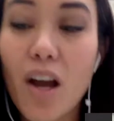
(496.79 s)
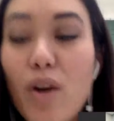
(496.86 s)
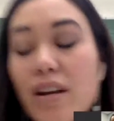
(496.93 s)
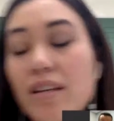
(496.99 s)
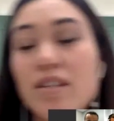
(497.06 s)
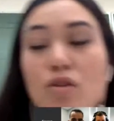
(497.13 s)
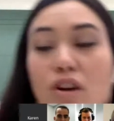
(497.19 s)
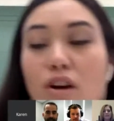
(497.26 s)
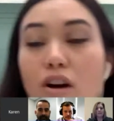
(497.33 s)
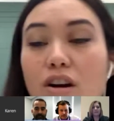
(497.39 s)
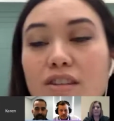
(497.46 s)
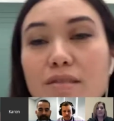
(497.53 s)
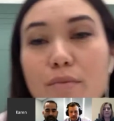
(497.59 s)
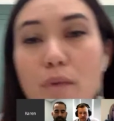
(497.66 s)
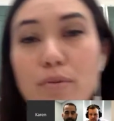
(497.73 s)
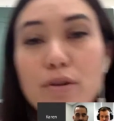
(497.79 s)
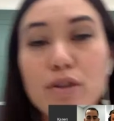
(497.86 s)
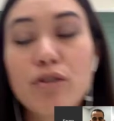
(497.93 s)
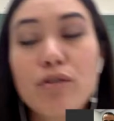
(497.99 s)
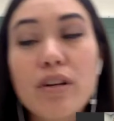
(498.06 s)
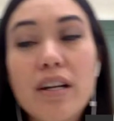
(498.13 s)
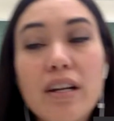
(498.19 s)
Okay, so there are some
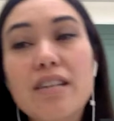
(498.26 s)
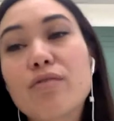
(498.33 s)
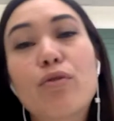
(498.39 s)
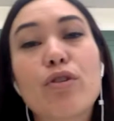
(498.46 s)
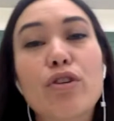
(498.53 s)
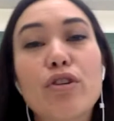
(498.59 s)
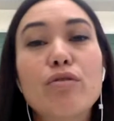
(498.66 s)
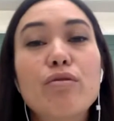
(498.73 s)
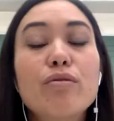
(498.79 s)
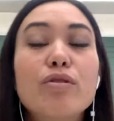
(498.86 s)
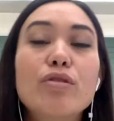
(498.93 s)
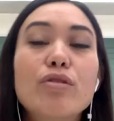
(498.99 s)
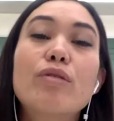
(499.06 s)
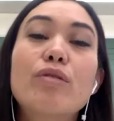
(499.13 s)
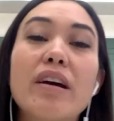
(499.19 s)
opportunities for you to